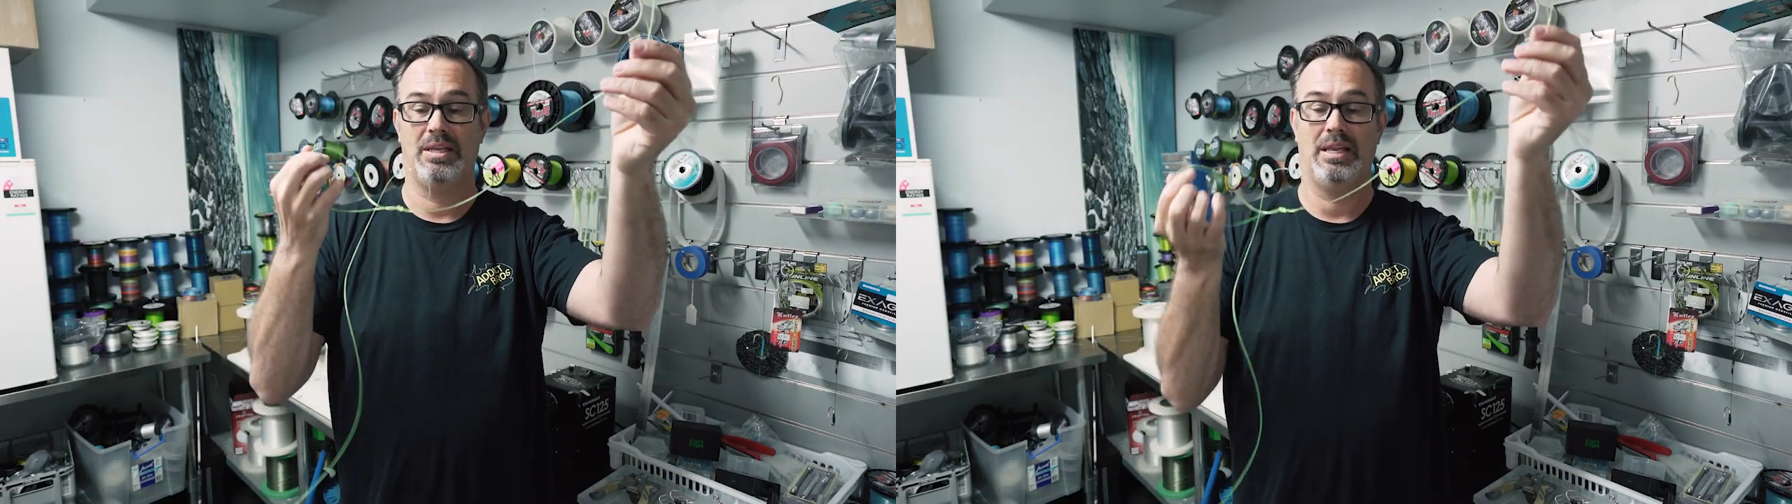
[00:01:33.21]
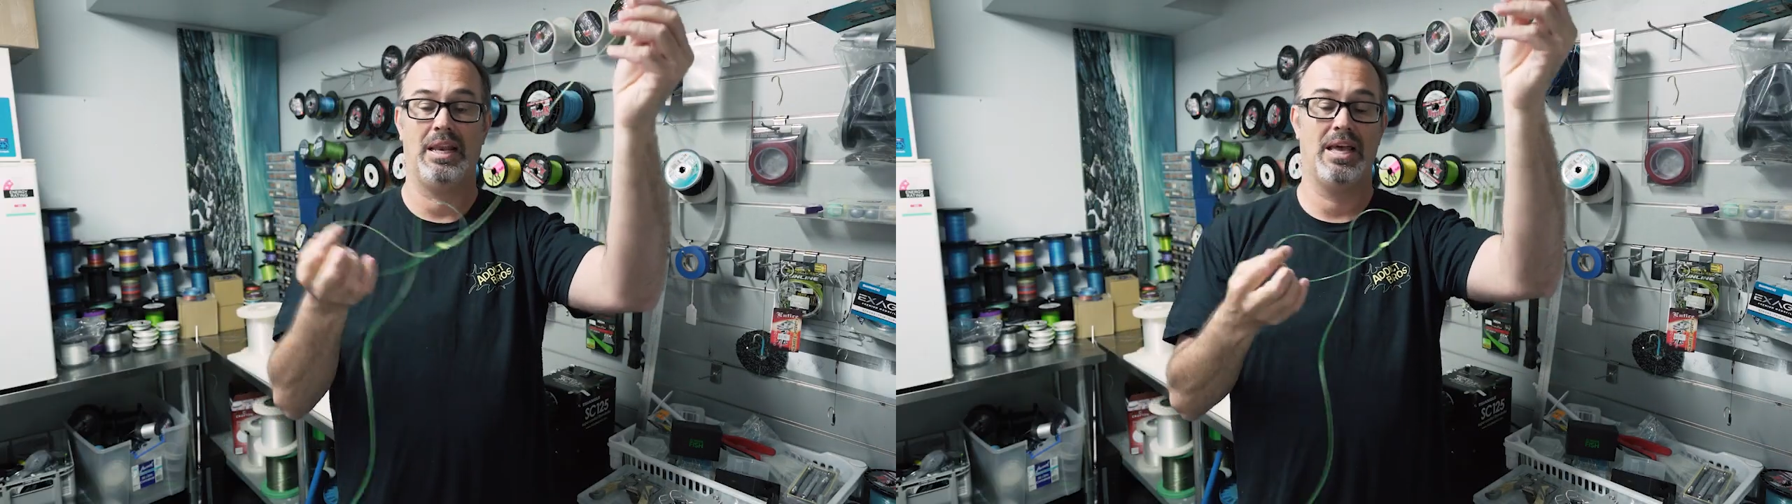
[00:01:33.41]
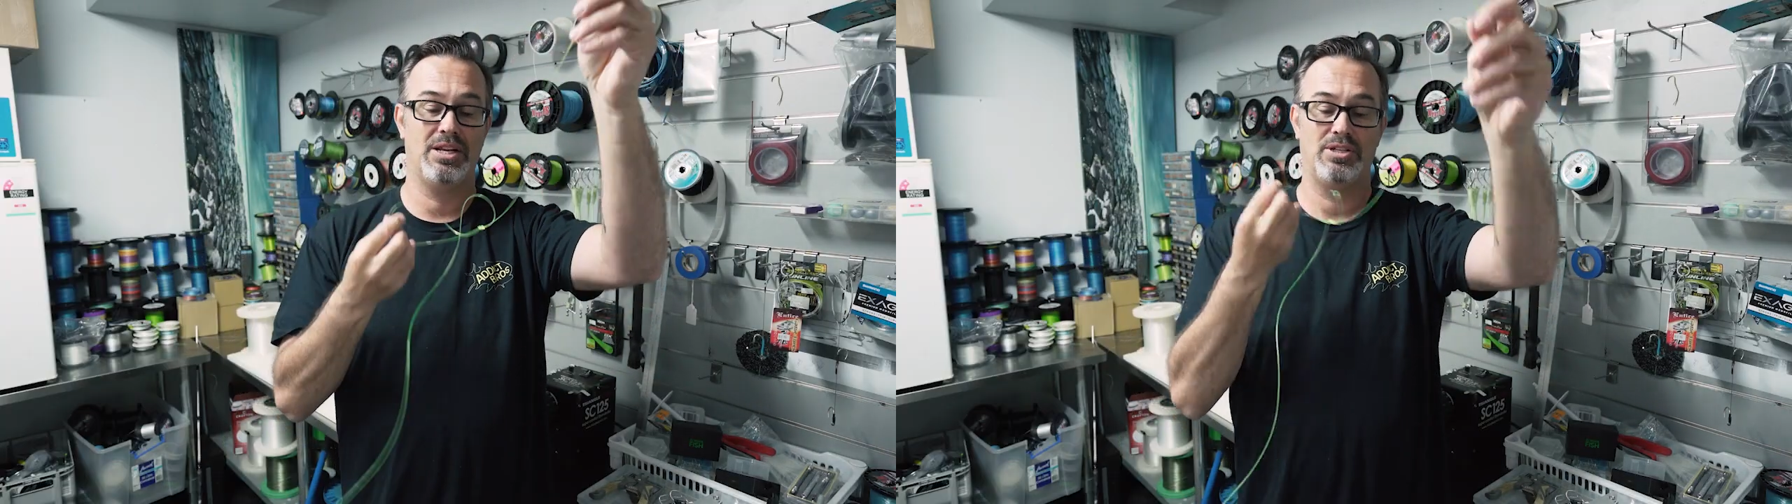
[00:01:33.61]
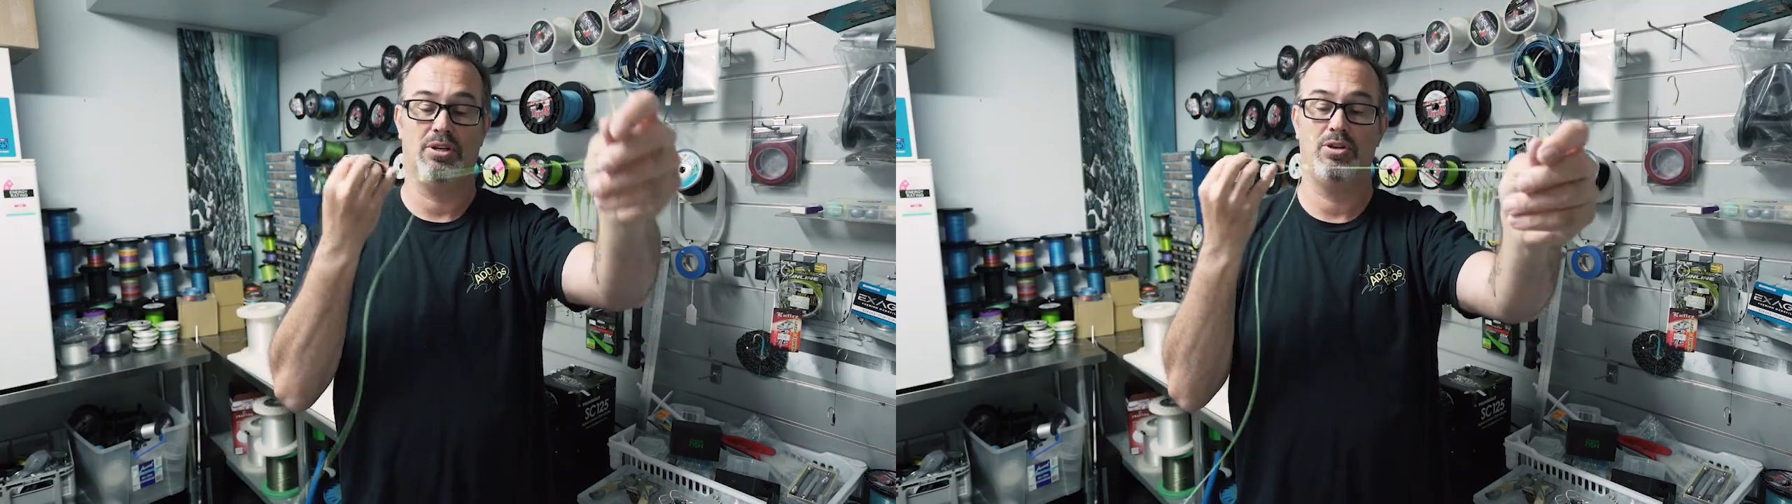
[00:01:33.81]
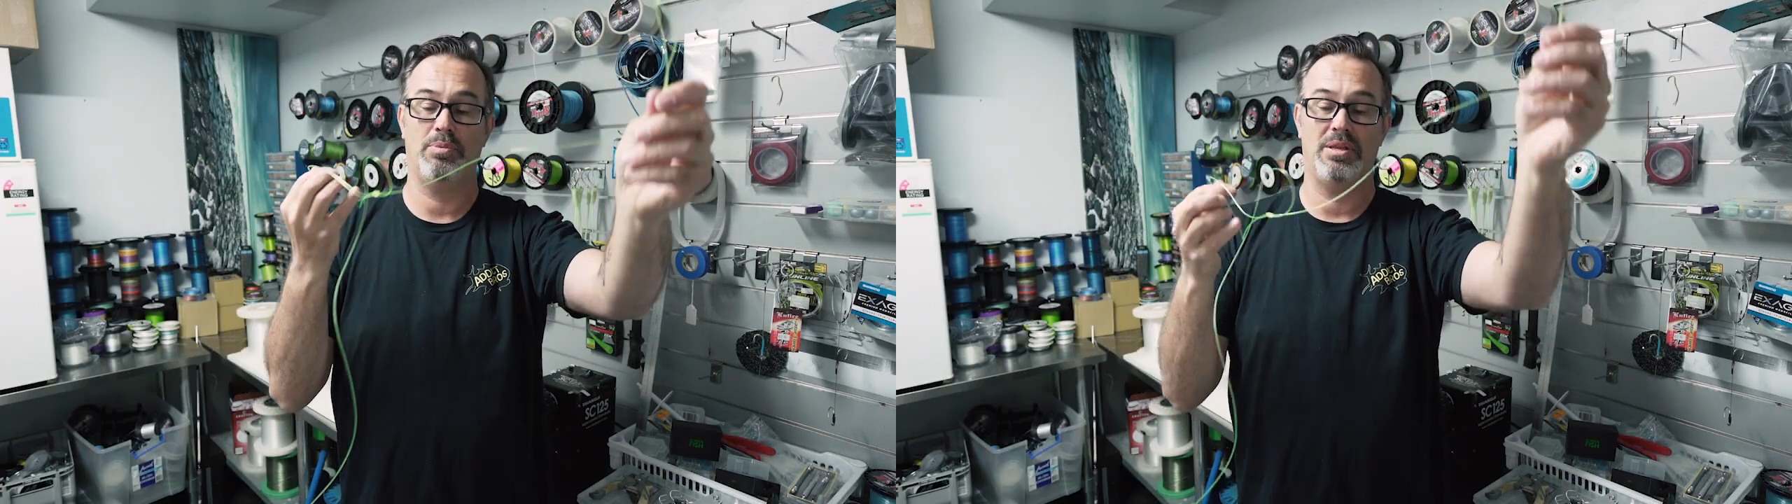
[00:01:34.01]
your larger
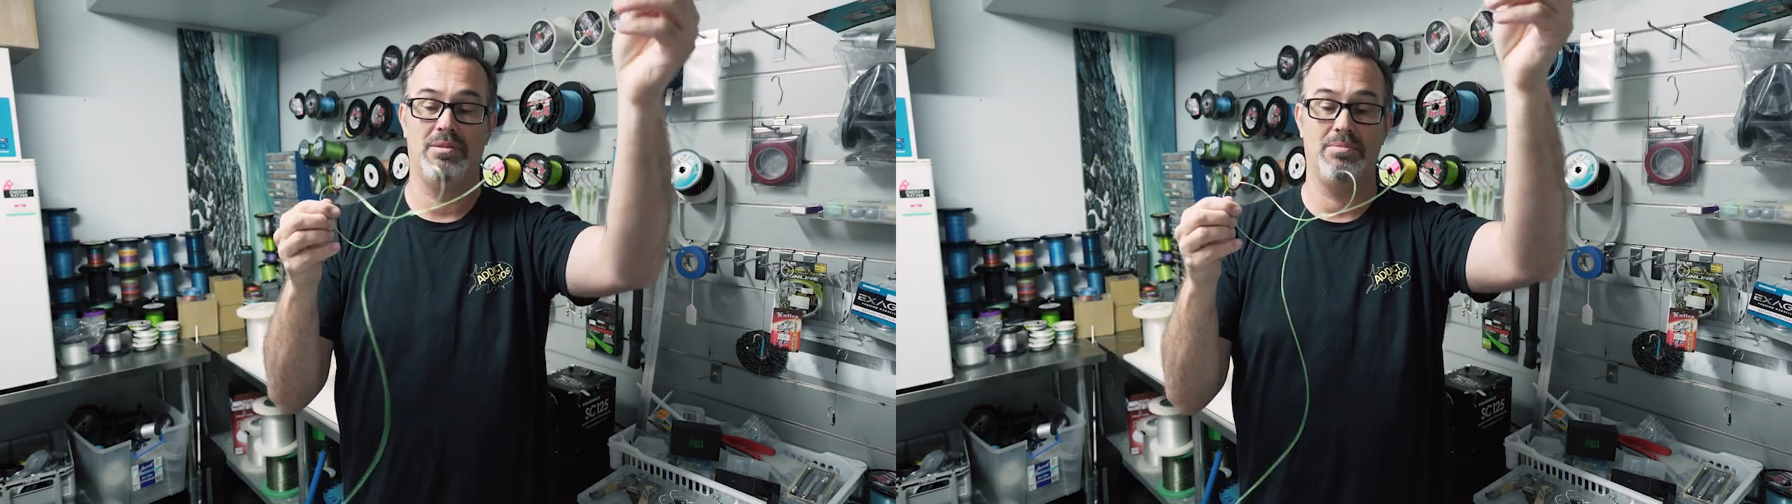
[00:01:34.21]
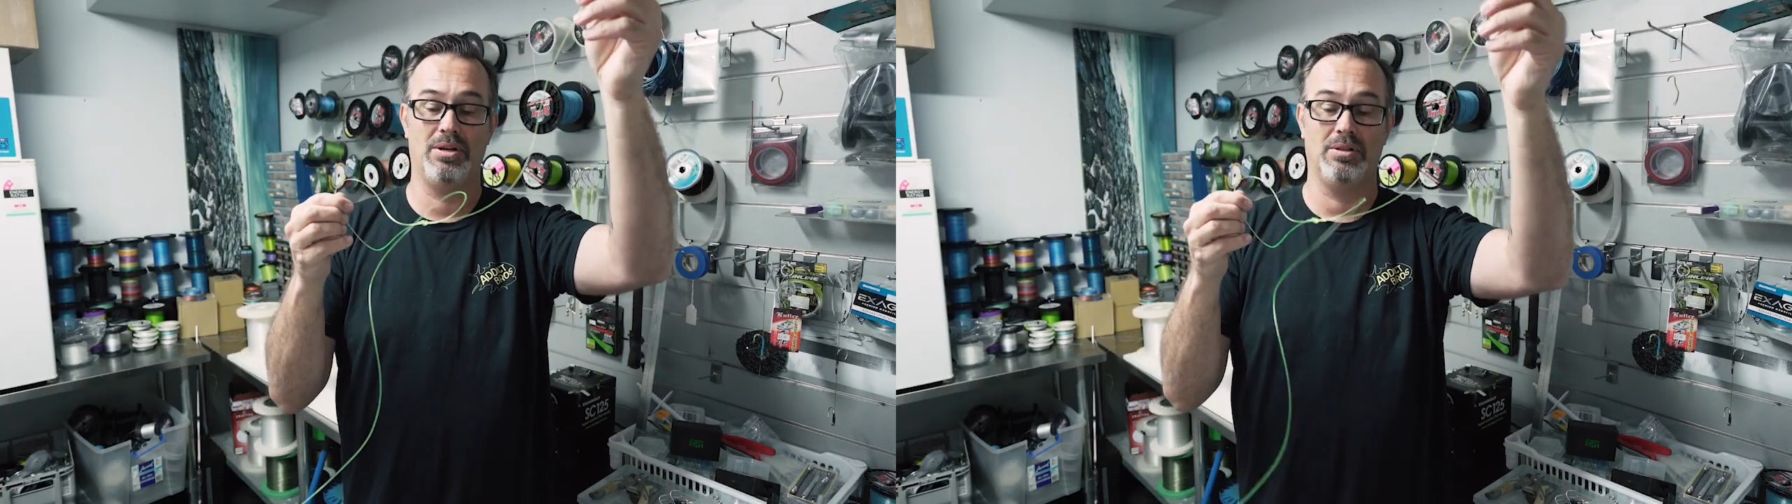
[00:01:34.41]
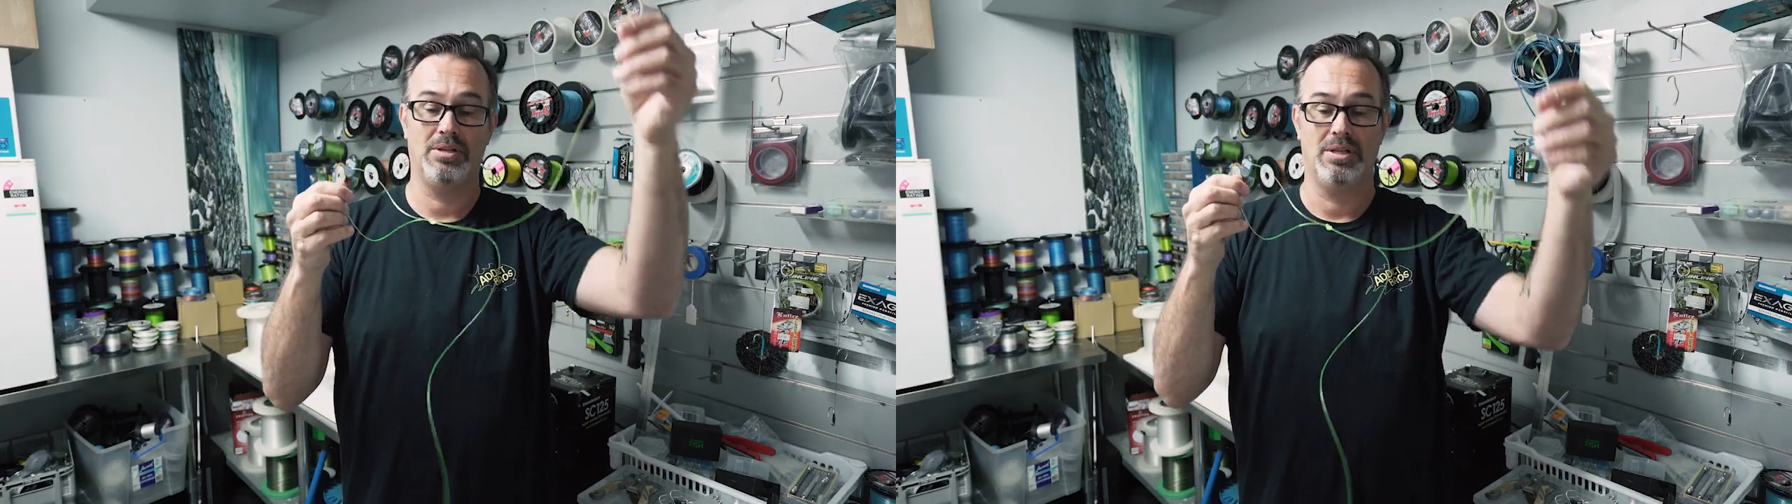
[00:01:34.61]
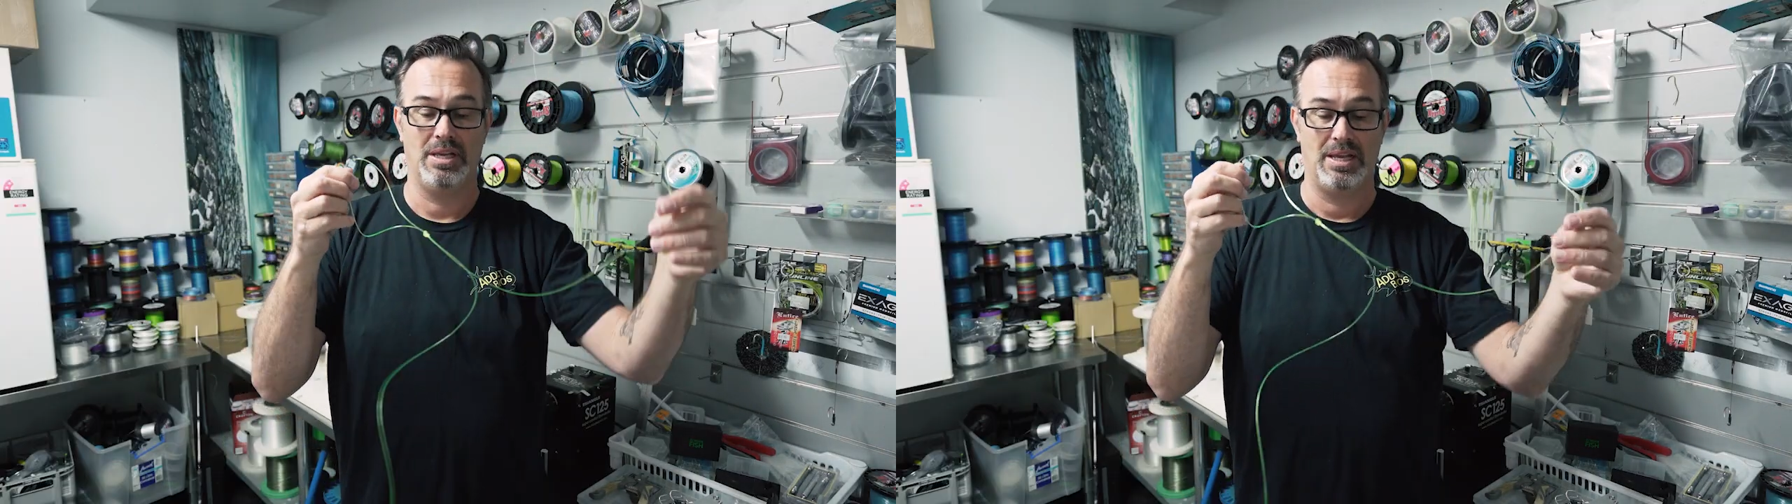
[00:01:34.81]
loop in the middle.